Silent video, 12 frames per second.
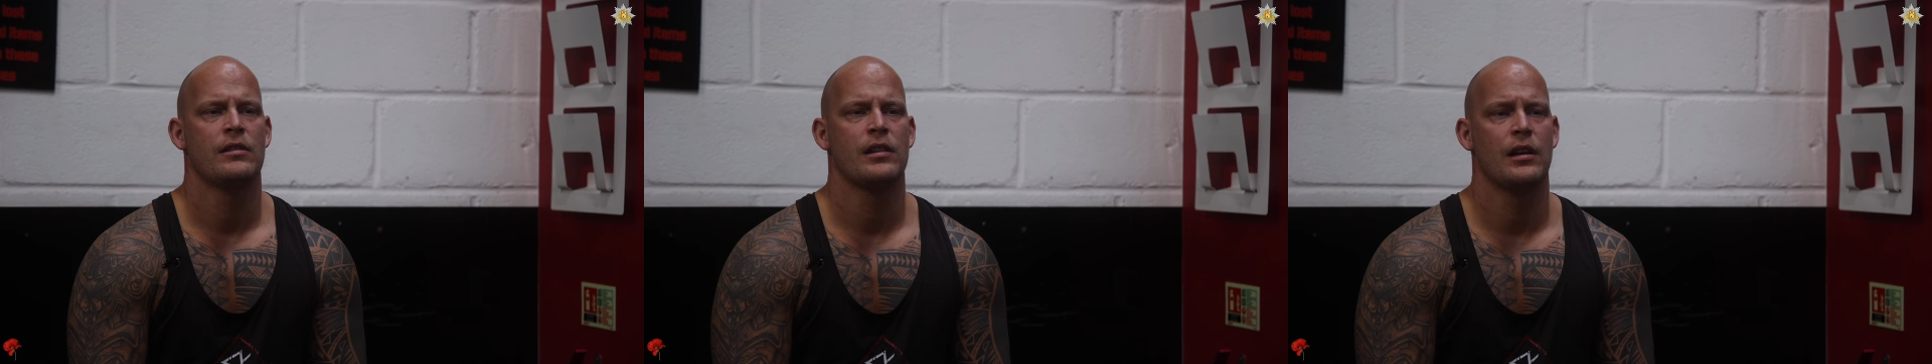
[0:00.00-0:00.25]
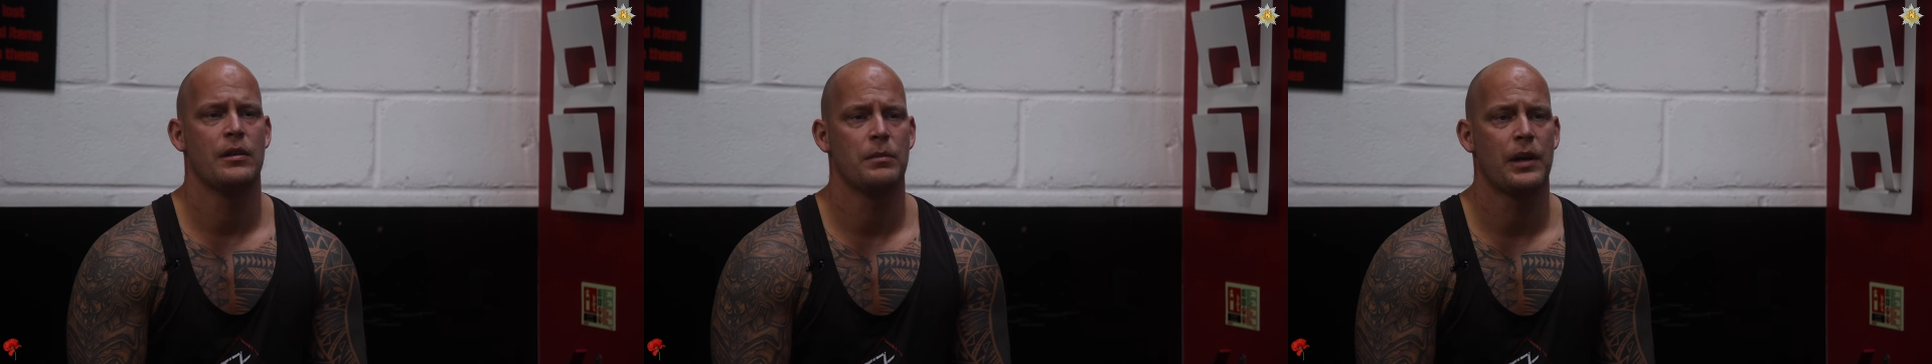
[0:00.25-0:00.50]

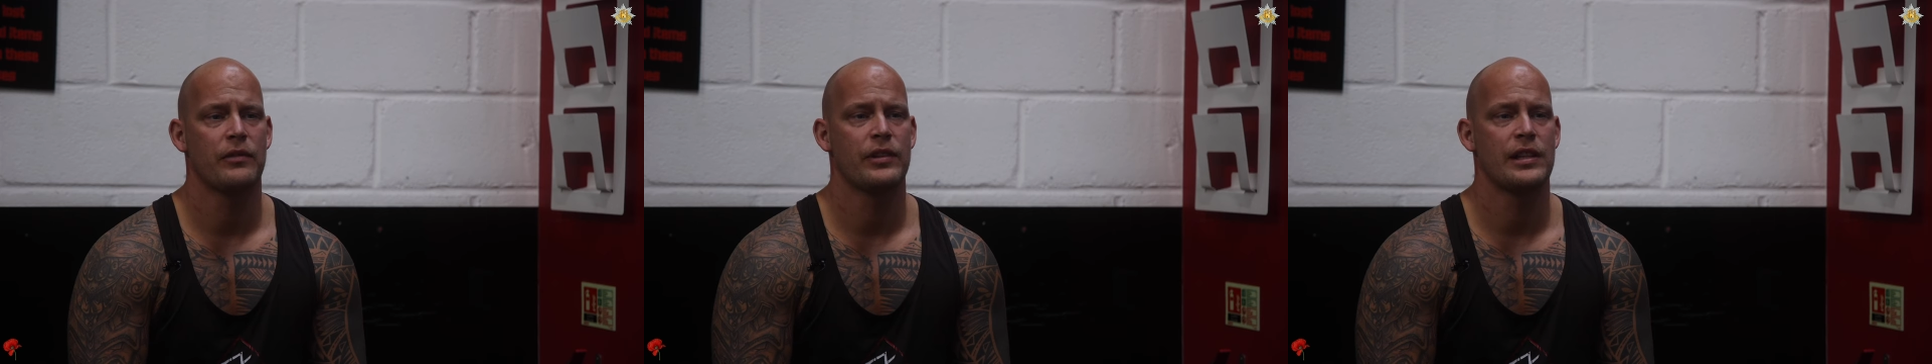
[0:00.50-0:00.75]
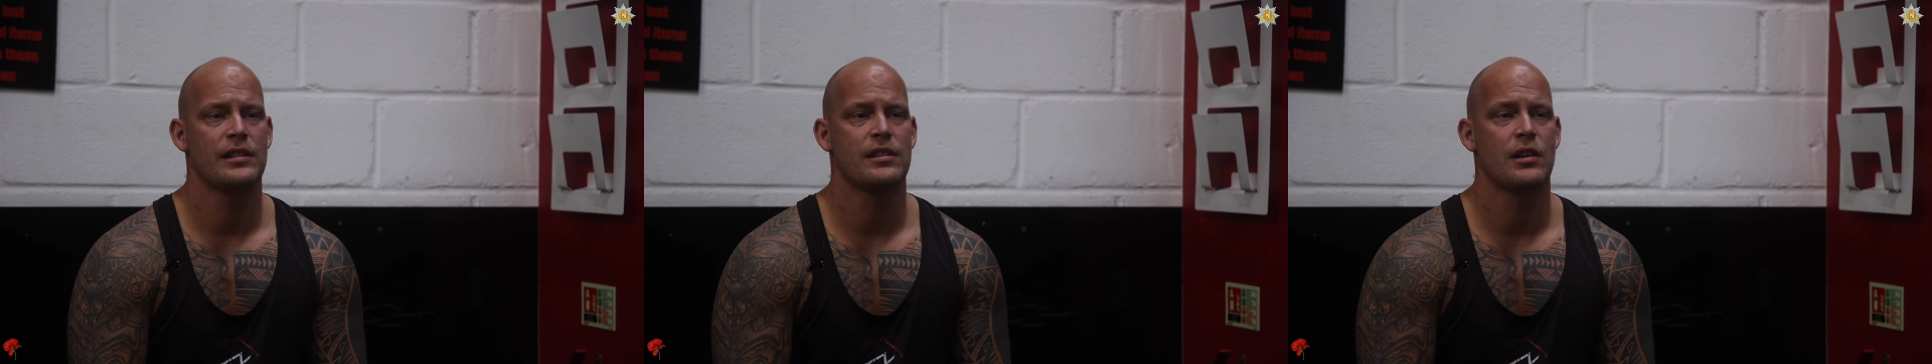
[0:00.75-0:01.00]
So both
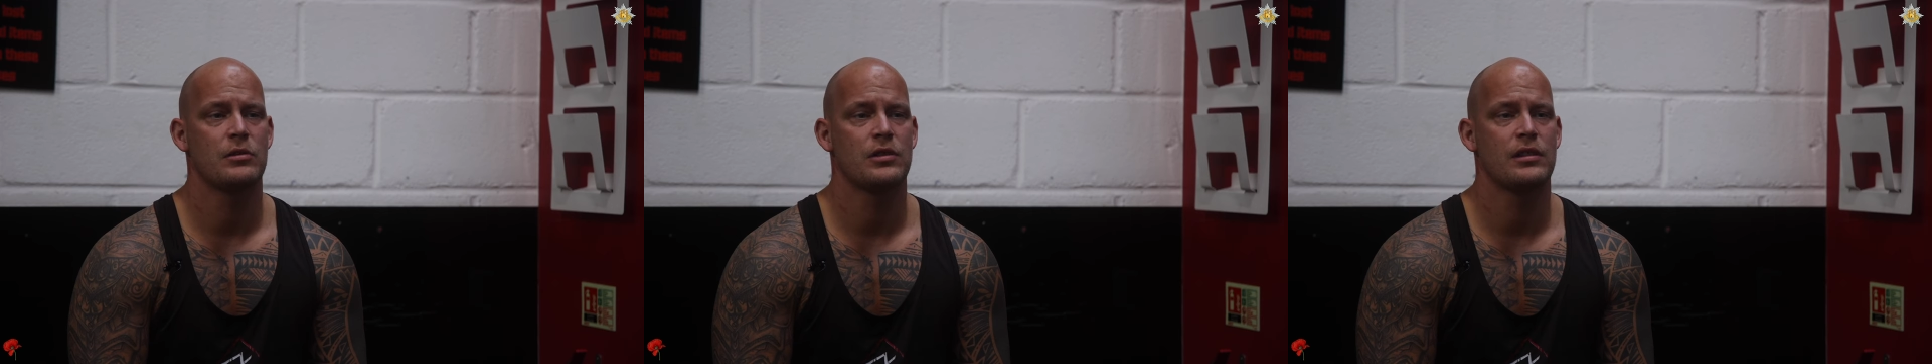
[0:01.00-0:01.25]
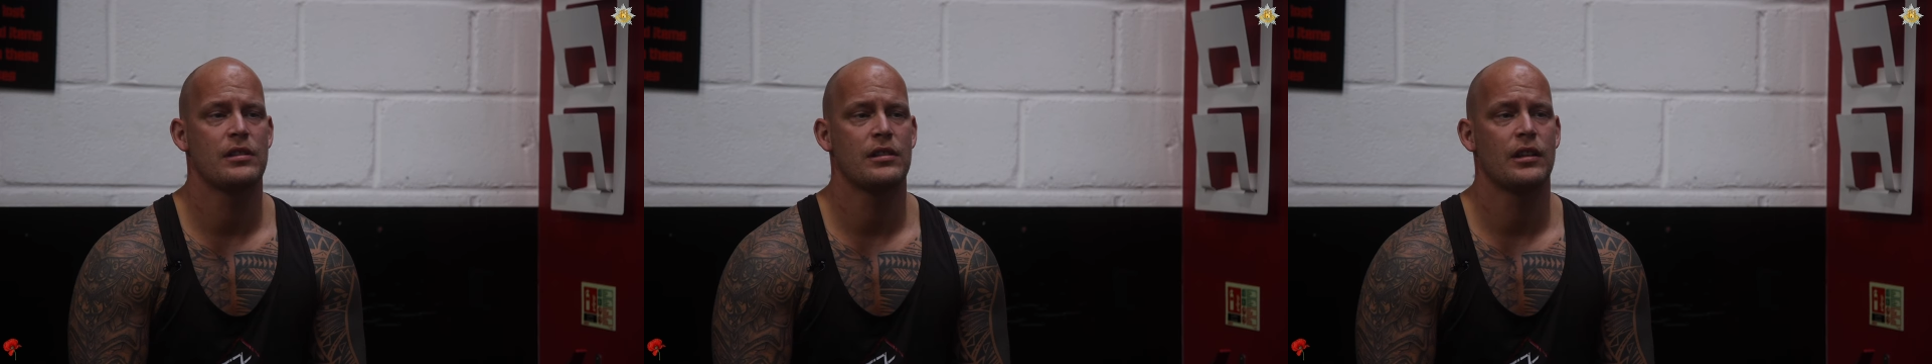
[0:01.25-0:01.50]
the
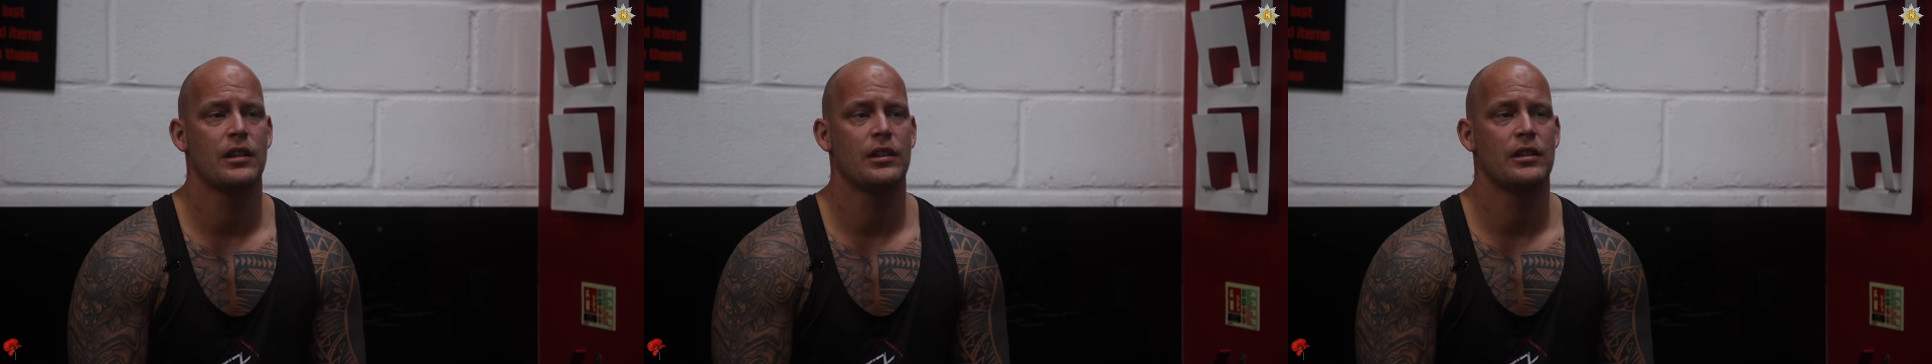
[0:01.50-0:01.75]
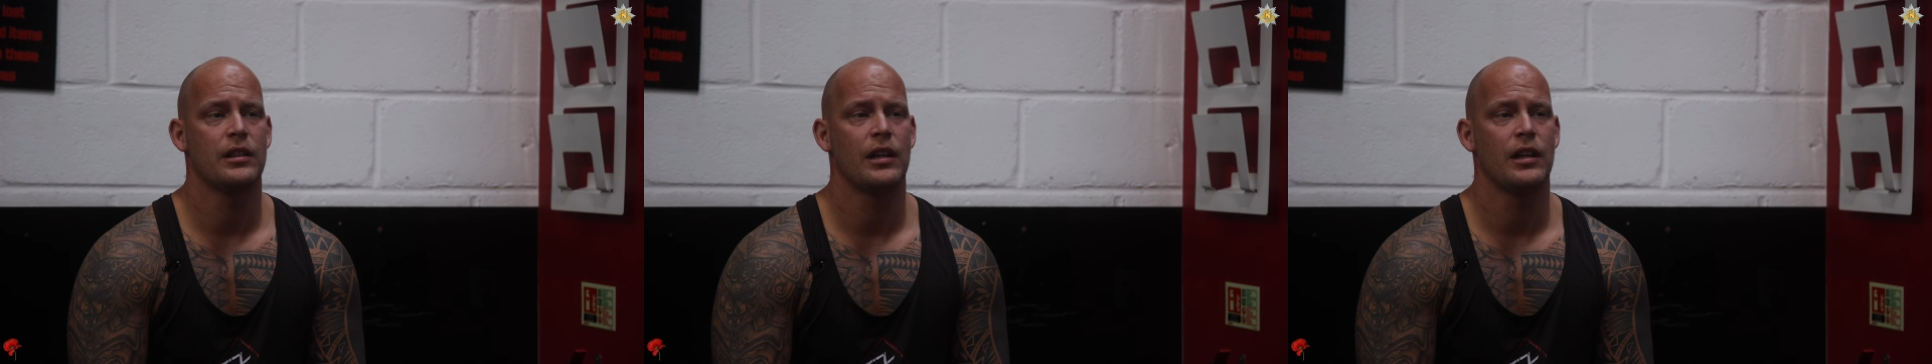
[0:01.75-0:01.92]
soldiers that had,